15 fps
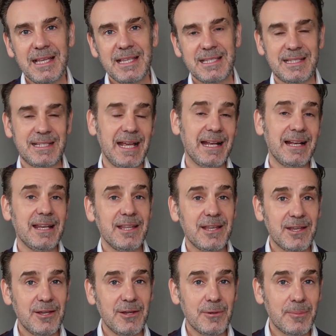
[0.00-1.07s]
Stanley
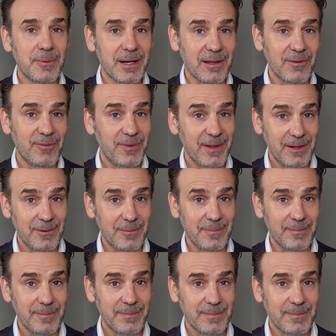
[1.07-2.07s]
Kubrick film.